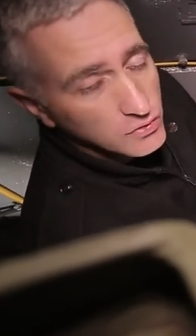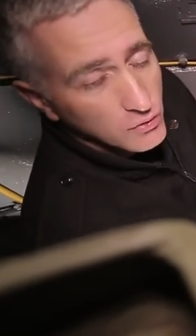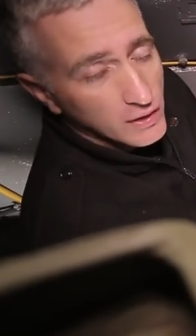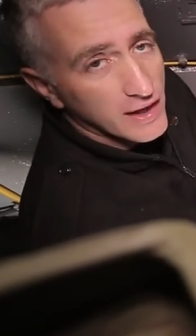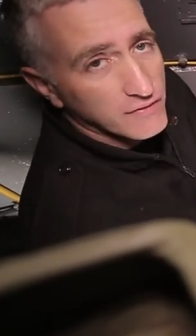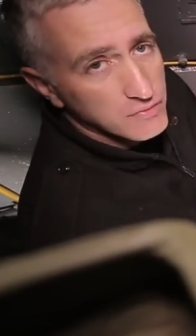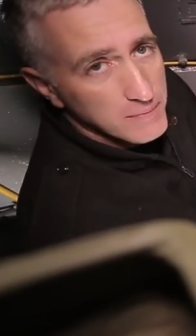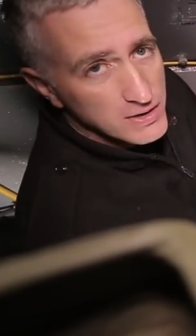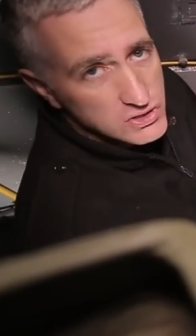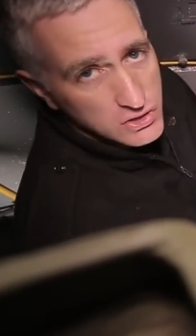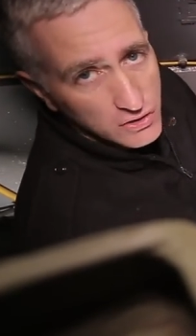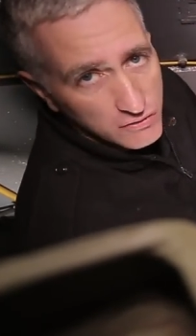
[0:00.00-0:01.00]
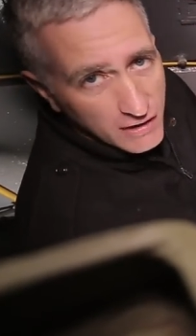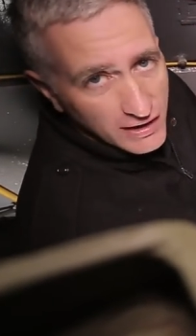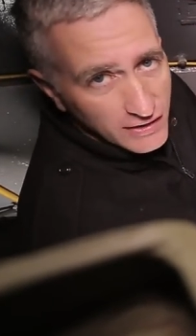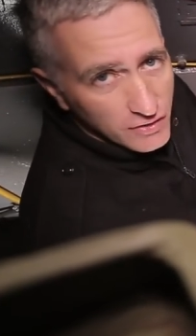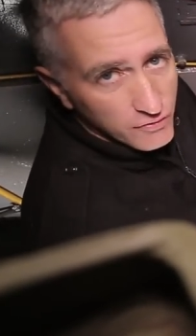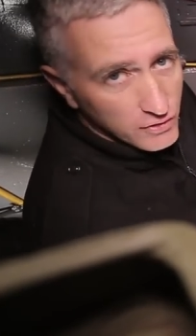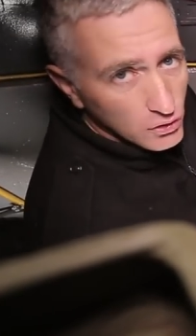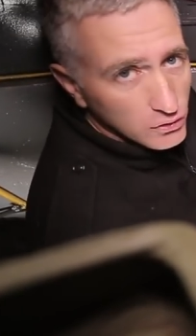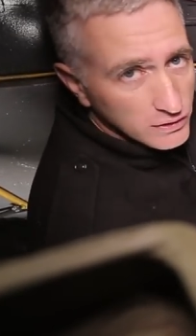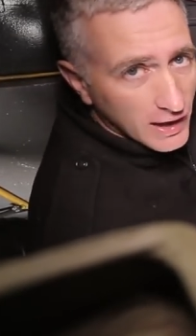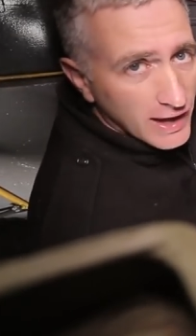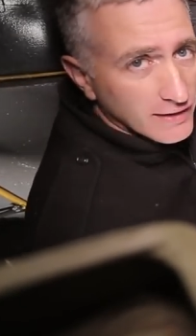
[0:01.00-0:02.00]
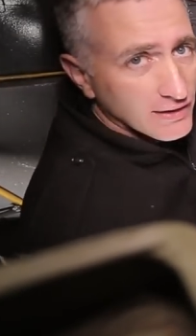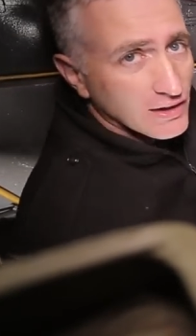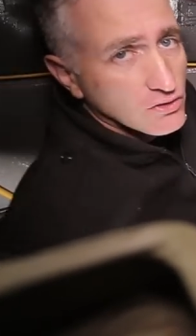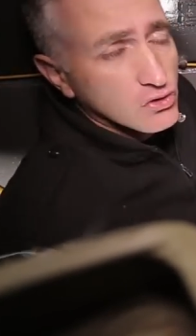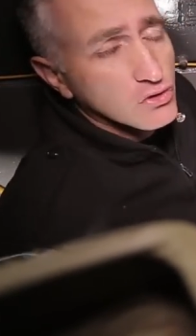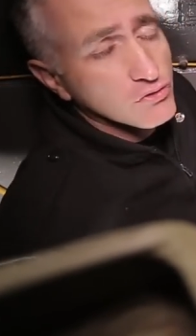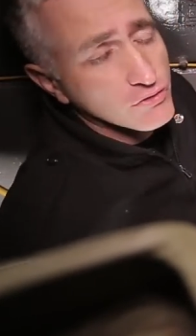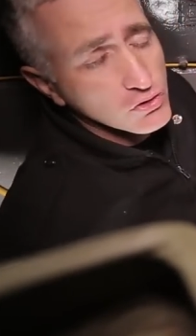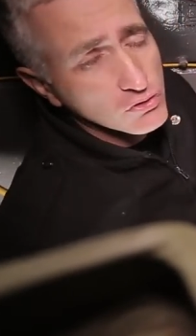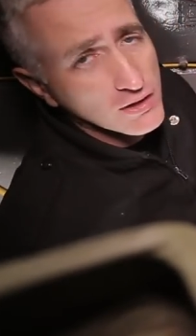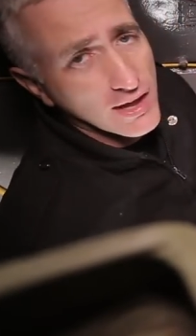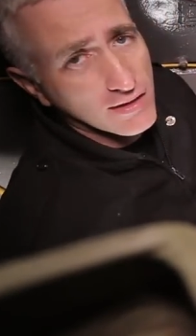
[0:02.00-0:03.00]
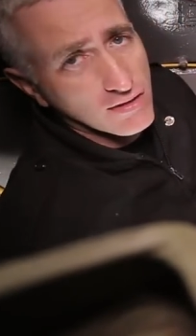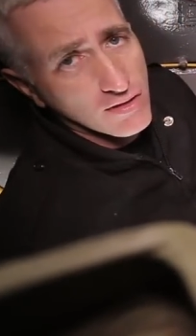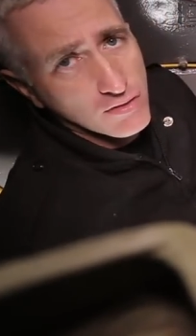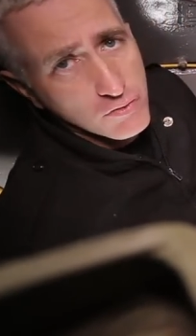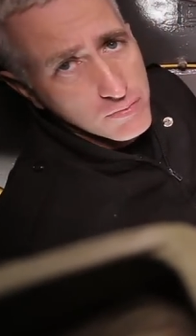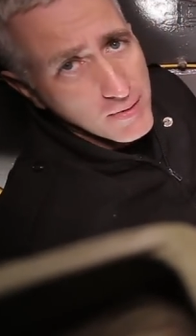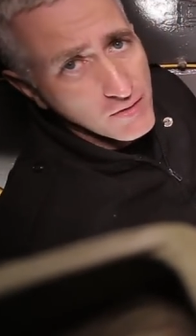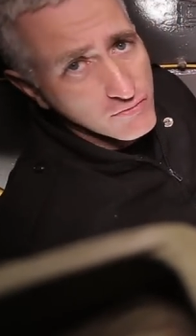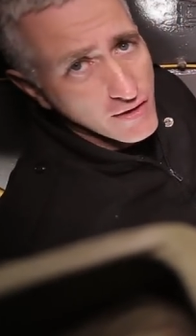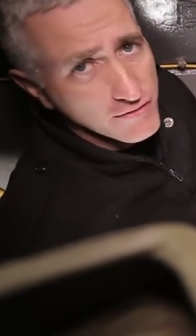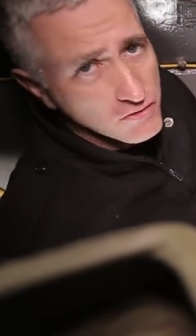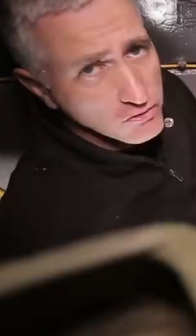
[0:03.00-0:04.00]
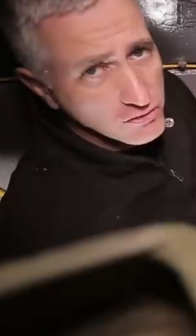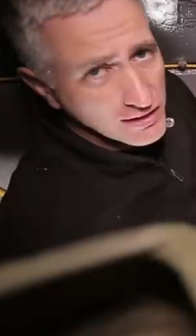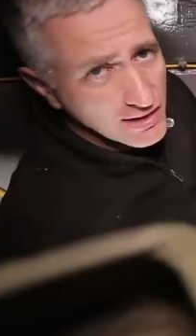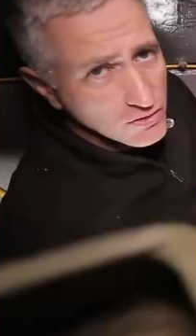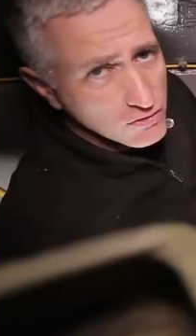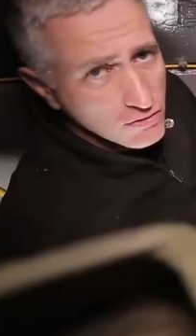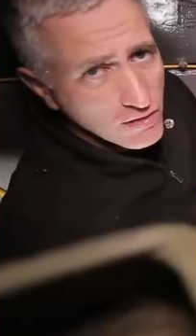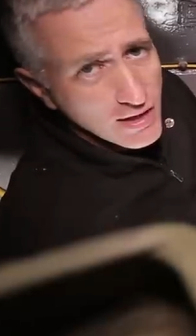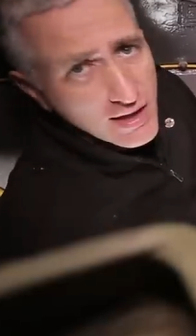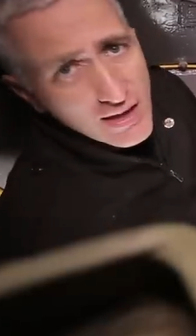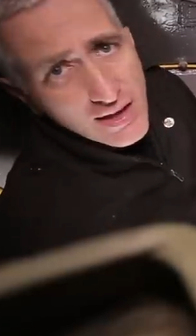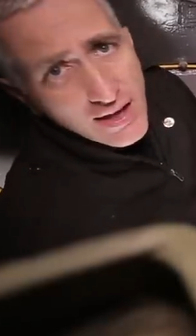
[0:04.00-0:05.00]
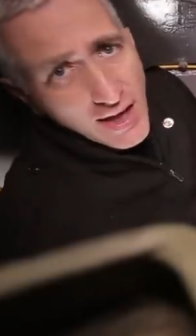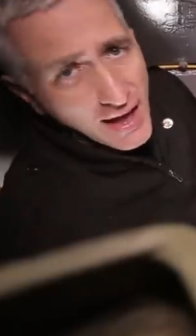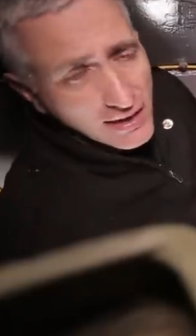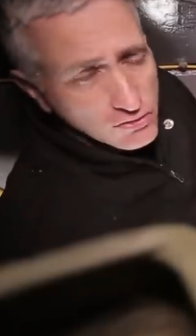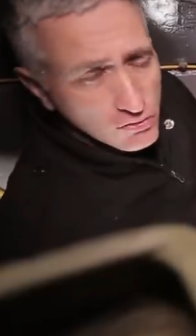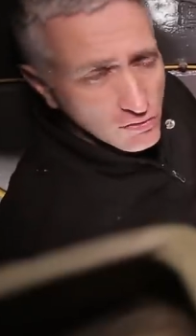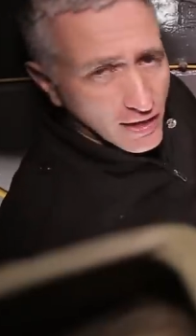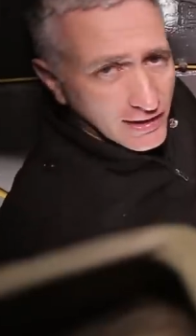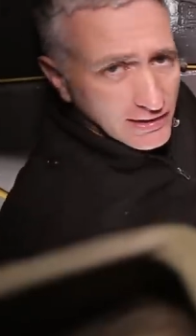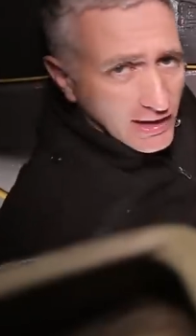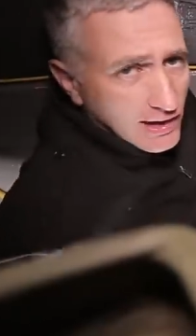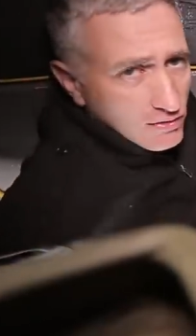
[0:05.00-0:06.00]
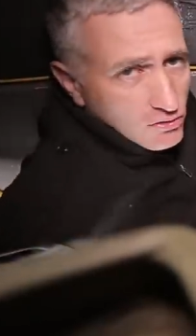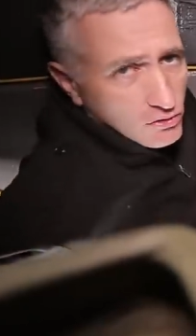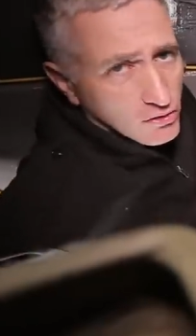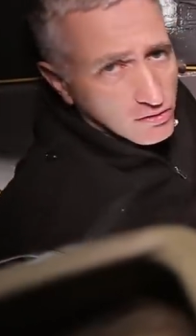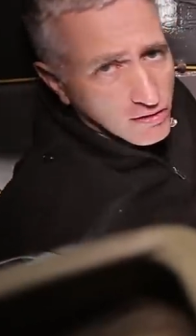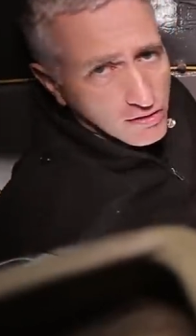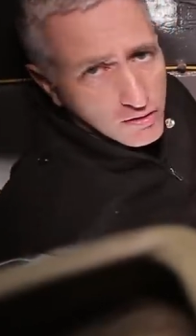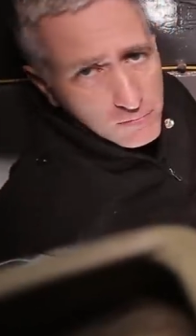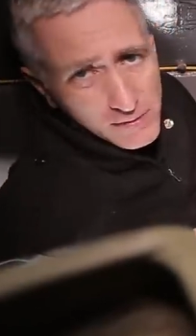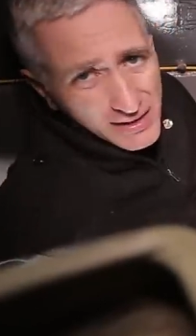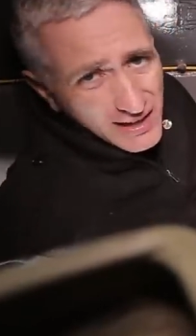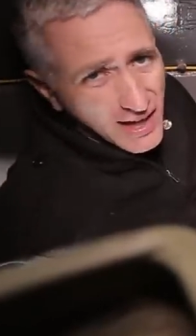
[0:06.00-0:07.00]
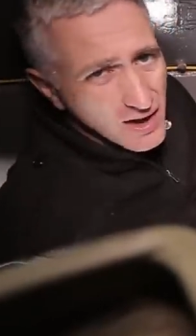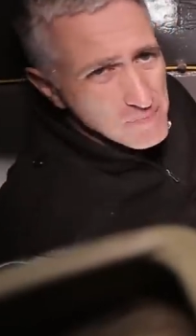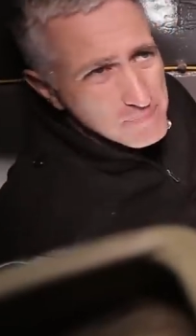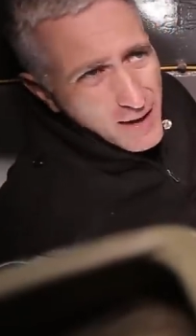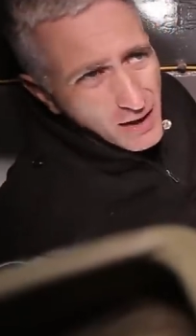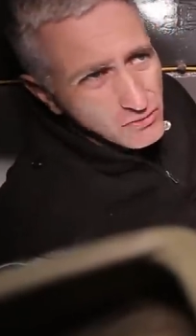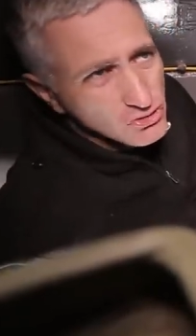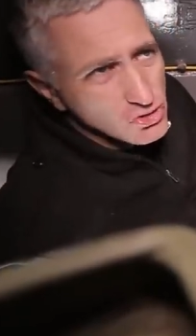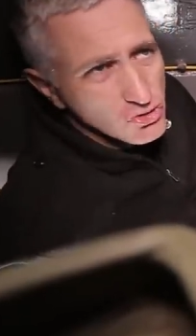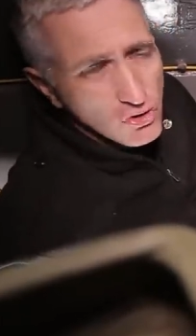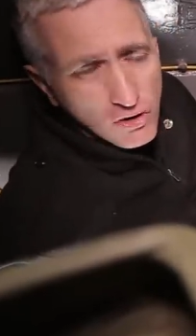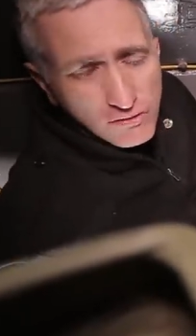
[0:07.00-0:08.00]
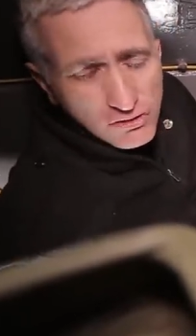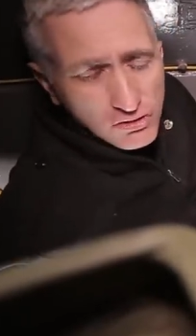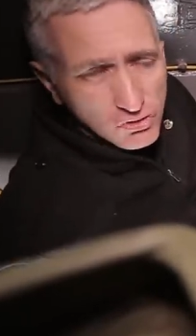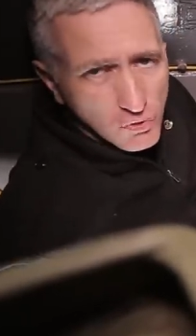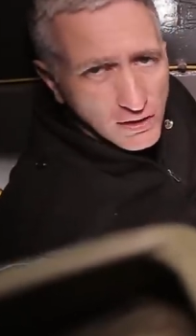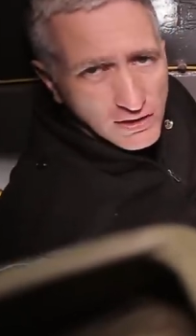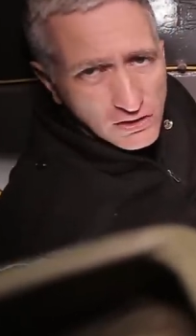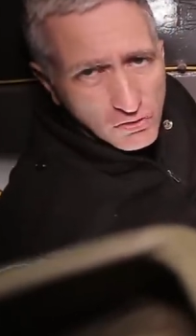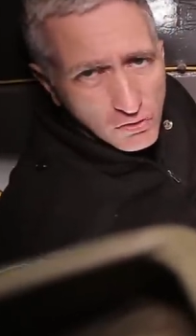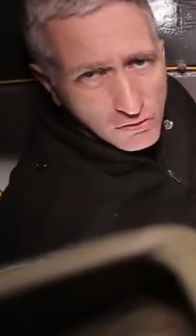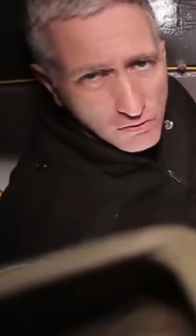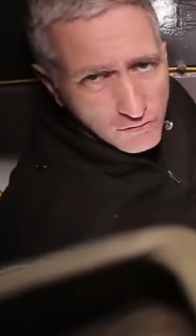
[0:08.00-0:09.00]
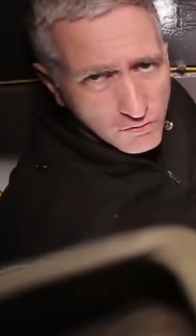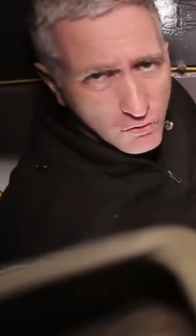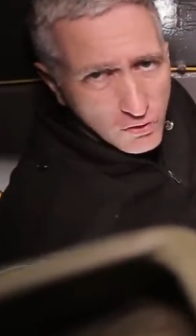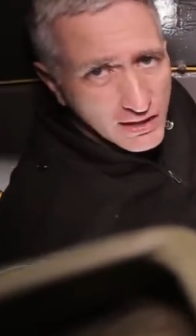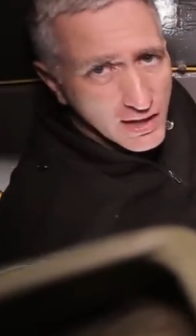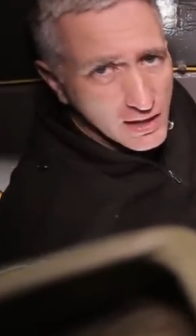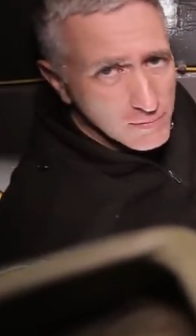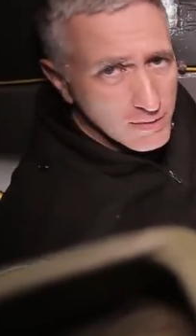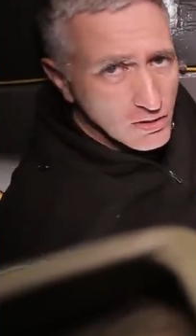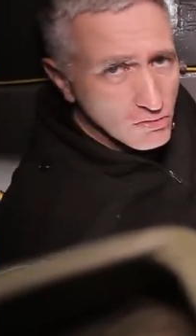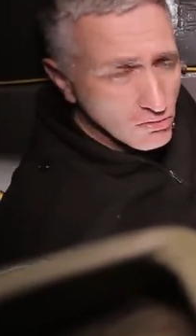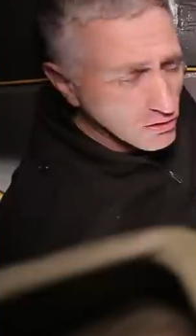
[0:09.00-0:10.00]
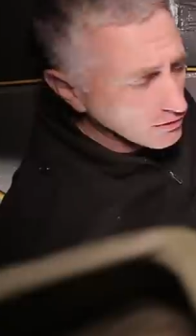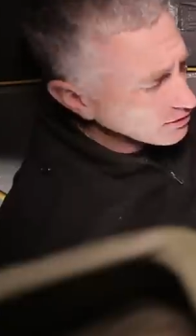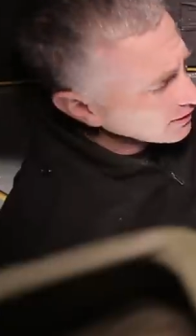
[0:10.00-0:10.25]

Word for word: to our left mentioned already the fuel tank. The internal fuel tank system is about 500 liters. Add to that the external system, we get about 220, 240 kilometers on a